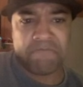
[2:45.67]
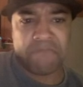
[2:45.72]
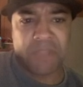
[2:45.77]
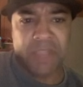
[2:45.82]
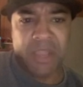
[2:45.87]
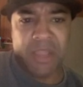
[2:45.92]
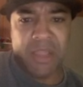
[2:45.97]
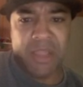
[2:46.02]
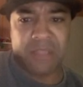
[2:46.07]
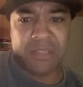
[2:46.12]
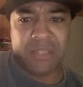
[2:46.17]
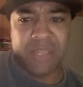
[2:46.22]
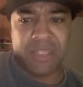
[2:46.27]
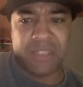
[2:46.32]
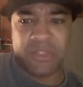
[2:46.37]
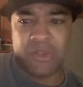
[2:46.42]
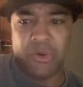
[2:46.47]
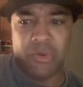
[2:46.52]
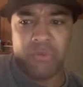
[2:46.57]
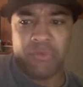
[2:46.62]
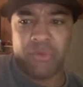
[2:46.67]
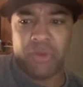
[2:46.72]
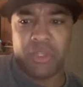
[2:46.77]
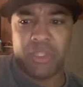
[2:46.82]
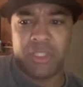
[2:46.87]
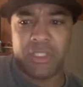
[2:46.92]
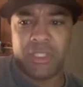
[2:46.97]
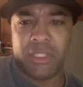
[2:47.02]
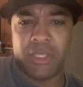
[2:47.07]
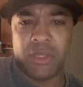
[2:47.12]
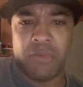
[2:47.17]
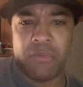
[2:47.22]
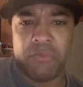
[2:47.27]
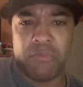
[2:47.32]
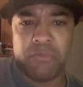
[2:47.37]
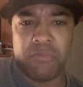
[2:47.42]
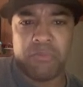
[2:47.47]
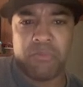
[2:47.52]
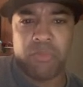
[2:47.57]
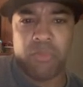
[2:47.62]
I don't really see
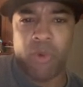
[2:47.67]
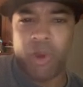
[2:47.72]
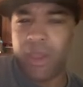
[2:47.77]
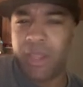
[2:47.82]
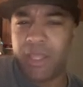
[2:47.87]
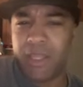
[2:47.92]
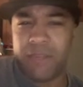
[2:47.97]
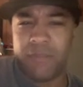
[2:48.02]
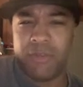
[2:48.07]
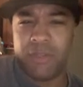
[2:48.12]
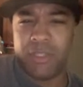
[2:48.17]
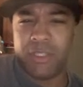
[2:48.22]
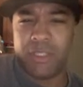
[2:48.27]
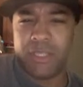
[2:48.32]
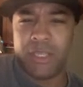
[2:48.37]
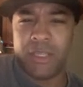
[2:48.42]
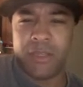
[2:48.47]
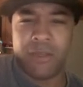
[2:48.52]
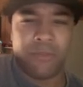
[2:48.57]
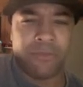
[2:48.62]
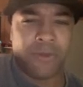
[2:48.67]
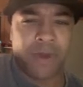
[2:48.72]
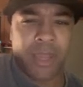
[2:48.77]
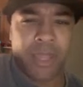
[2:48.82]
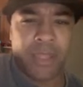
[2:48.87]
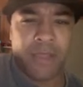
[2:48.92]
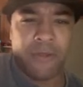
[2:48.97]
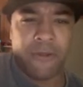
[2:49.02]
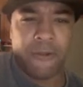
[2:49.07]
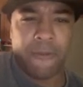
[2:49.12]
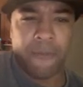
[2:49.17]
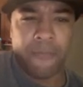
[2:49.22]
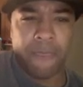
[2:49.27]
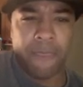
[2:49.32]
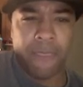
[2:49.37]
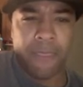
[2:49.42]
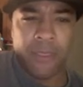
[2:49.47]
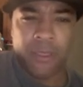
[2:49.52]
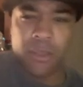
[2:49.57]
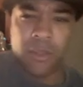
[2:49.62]
what he really did in the fight.
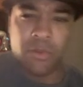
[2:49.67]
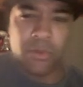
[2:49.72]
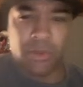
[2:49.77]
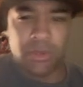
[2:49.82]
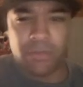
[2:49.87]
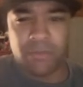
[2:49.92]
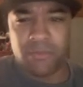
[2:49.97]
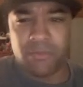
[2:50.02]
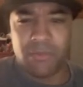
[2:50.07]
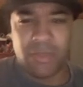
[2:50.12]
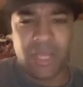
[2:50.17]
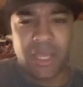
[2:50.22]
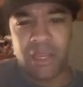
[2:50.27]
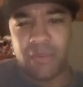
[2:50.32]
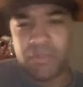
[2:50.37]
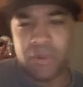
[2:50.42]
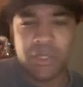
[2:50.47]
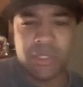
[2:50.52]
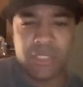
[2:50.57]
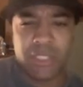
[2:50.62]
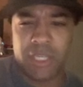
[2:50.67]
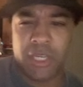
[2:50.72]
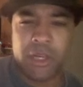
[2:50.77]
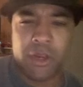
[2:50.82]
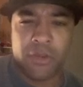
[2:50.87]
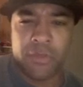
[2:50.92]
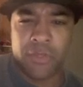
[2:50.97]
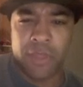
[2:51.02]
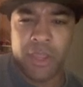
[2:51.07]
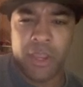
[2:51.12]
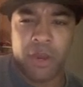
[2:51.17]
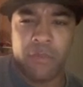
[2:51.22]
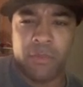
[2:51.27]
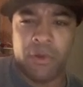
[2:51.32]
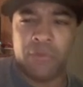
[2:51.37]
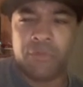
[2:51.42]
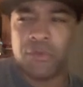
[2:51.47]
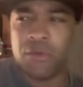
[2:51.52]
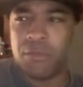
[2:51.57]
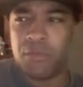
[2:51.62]
He would land a punch here and there,
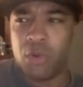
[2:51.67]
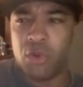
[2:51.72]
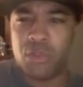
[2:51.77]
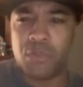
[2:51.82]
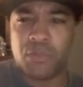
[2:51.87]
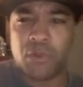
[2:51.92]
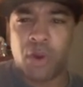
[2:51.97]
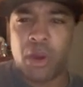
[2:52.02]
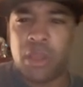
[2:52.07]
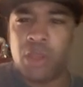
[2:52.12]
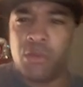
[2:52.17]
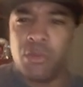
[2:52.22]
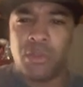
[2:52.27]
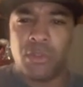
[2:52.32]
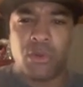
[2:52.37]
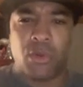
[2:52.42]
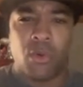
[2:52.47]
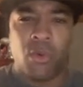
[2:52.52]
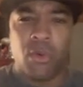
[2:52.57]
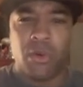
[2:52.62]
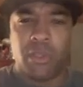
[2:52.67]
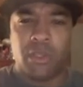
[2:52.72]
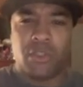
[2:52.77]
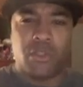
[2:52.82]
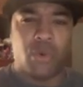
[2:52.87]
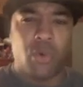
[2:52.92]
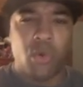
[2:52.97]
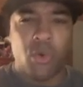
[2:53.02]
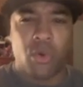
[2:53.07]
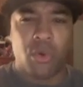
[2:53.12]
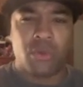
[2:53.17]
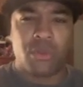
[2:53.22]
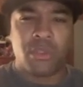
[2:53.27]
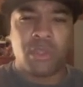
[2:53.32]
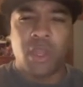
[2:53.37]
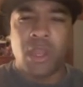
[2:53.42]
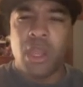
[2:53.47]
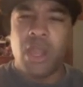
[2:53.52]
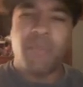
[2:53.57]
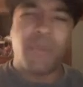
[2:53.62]
but for the most part, he was on his
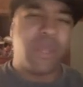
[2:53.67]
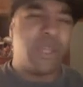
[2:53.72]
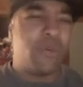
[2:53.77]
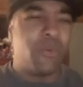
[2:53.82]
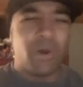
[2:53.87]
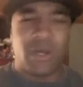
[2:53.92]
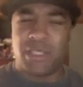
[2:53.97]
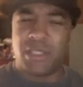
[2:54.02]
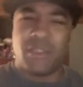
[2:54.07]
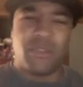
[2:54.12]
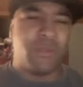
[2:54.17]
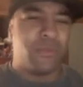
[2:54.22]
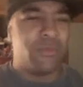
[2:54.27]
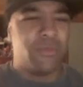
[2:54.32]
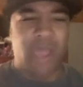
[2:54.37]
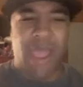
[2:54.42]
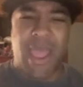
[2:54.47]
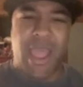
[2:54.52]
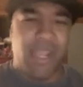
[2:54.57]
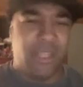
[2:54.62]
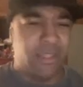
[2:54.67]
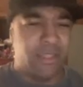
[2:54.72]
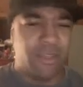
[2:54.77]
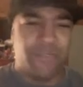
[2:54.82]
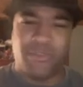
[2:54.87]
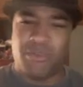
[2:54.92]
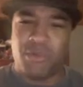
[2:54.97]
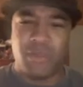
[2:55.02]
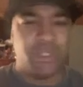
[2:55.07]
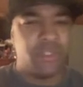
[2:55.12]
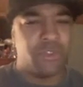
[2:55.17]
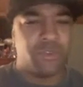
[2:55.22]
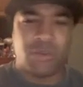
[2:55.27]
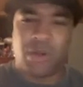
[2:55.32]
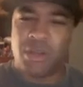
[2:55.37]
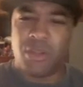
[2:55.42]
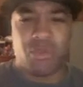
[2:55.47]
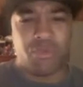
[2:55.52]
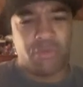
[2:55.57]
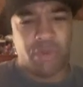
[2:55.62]
horse, but he wasn't active. He wasn't
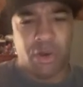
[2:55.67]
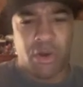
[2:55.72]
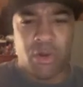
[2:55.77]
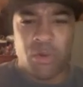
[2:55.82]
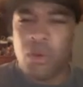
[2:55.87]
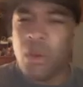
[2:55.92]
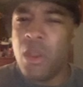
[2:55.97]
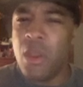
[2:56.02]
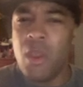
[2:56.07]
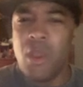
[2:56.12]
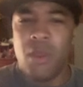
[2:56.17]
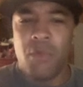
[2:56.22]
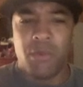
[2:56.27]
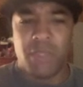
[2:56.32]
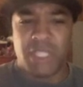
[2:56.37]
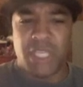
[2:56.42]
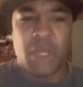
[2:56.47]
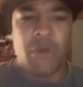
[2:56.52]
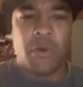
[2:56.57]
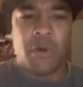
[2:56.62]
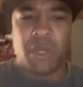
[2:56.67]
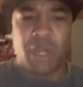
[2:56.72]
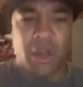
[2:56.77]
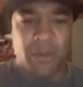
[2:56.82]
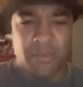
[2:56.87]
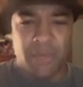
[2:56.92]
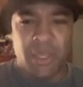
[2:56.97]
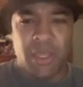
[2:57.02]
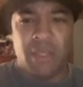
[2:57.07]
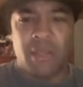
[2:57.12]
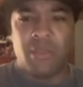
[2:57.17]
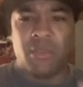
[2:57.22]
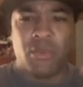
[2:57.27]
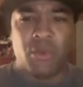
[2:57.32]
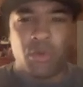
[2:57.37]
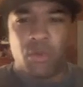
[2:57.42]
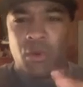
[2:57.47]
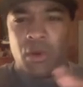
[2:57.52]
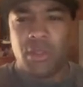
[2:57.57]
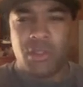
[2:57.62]
trying to throw. When Teo would come in,
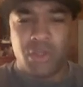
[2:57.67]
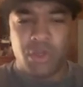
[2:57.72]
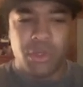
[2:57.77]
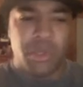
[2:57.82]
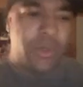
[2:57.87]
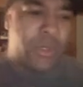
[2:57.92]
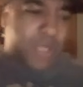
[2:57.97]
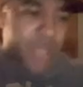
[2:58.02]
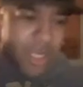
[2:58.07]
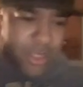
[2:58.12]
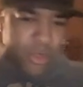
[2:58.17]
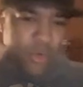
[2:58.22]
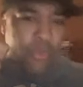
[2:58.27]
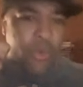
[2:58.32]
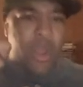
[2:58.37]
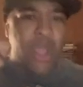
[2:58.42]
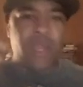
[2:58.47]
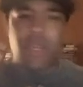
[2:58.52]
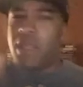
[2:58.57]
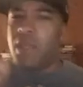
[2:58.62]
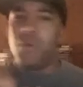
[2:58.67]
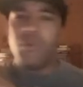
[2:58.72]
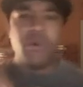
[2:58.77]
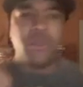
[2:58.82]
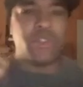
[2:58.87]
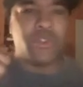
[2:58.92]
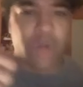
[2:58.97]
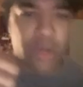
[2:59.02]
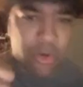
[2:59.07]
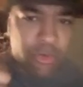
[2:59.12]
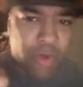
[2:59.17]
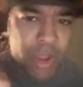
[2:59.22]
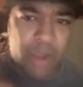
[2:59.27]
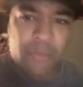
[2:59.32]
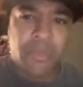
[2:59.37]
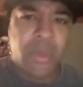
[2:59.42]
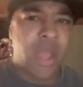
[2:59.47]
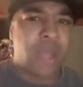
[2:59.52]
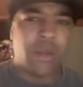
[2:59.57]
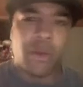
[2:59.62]
throw the 1-2, he'd get out the way, and then he wouldn't try to
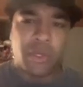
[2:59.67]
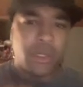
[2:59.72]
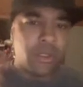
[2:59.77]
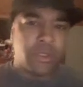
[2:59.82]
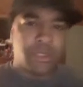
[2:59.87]
crack back. No, he'd